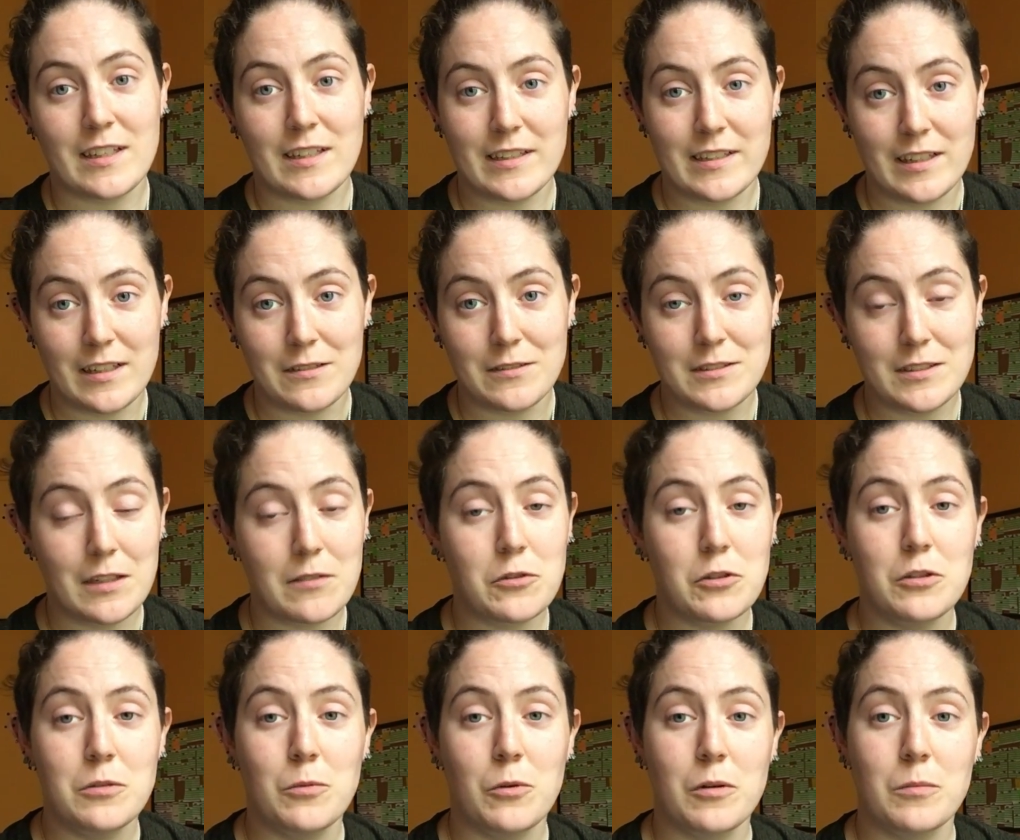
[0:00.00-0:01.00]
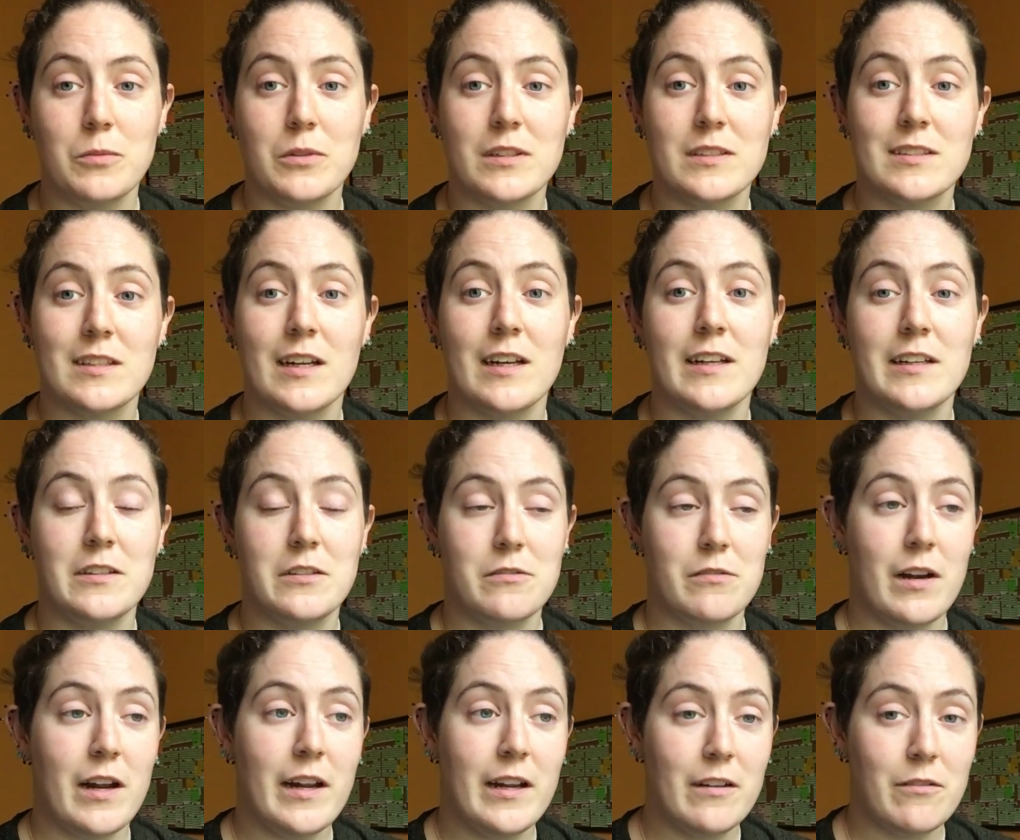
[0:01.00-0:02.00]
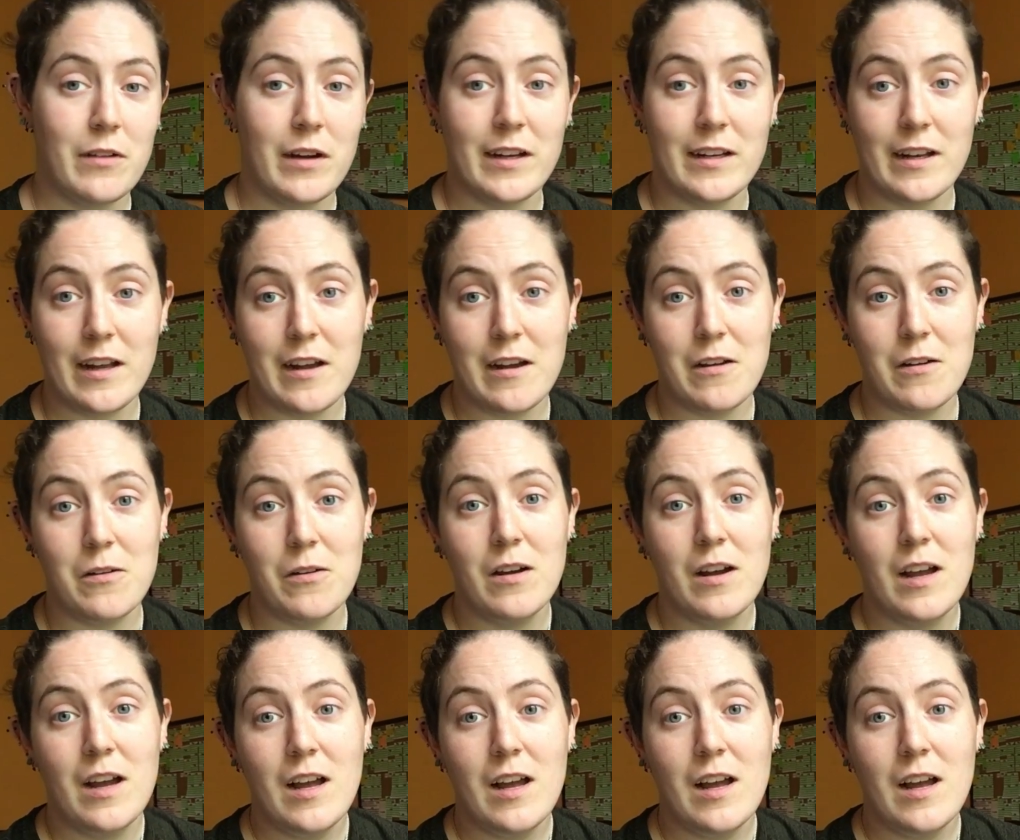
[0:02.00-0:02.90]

I have several more books that I need to write right now.